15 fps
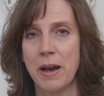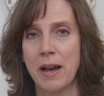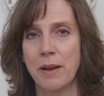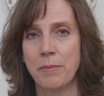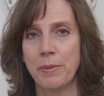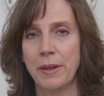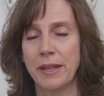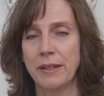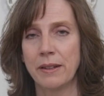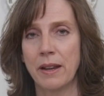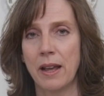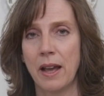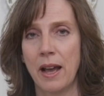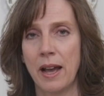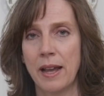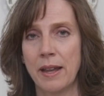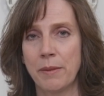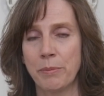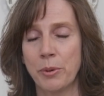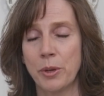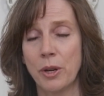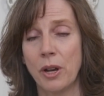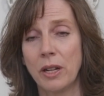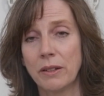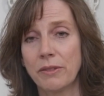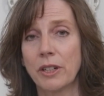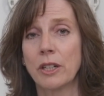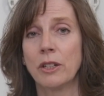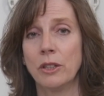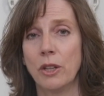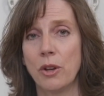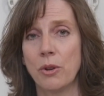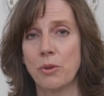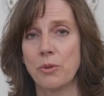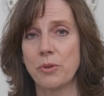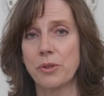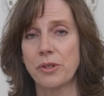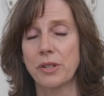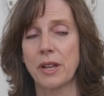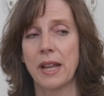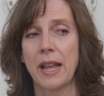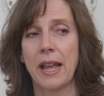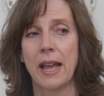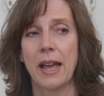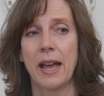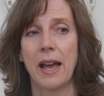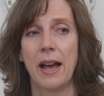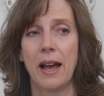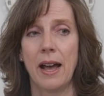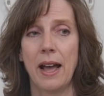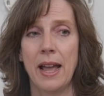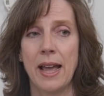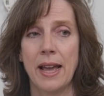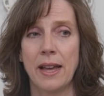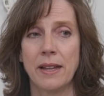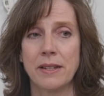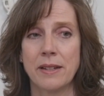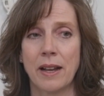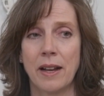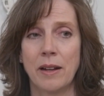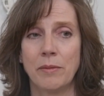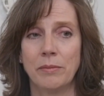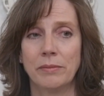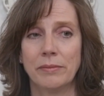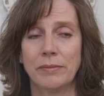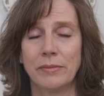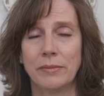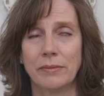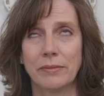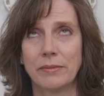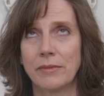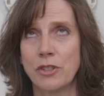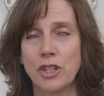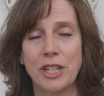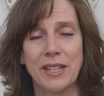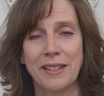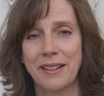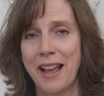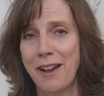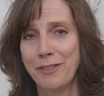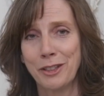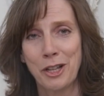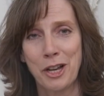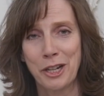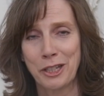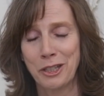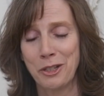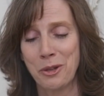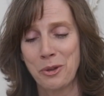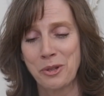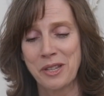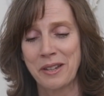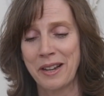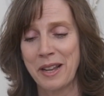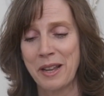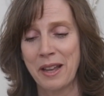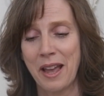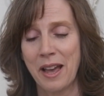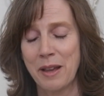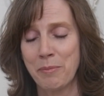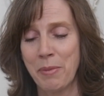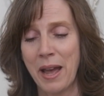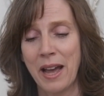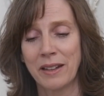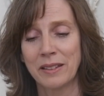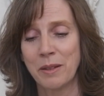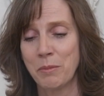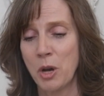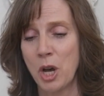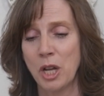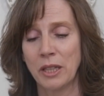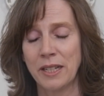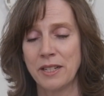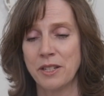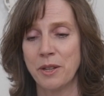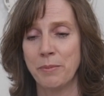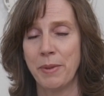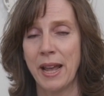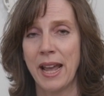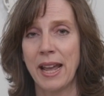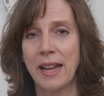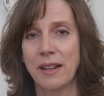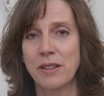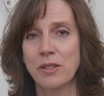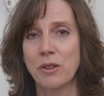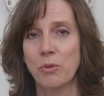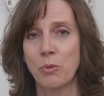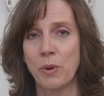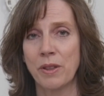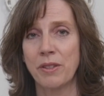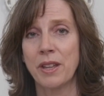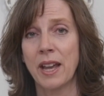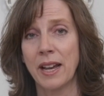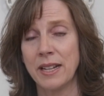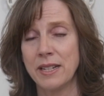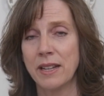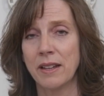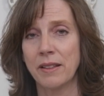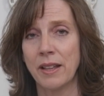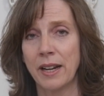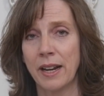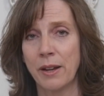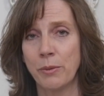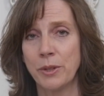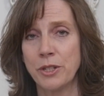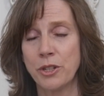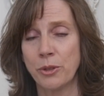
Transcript: up, and I put all of her clothes, and she didn't have a lot of clothes, and I packed them all into bags with the idea that I would